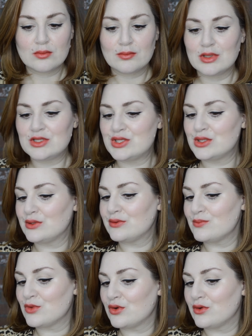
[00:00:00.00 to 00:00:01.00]
But she
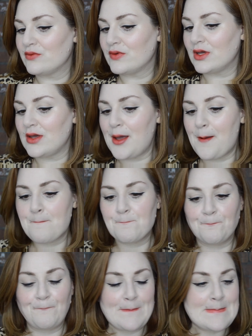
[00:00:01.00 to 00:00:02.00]
is more of a
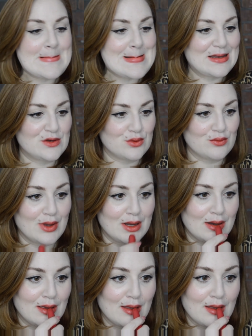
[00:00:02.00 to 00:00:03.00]
true
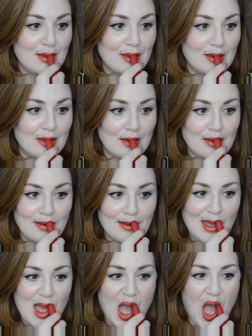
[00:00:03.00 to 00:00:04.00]
red.
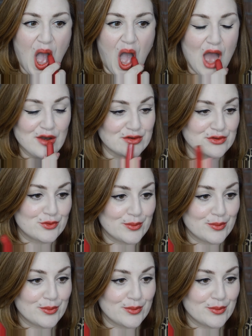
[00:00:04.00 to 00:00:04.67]
She's a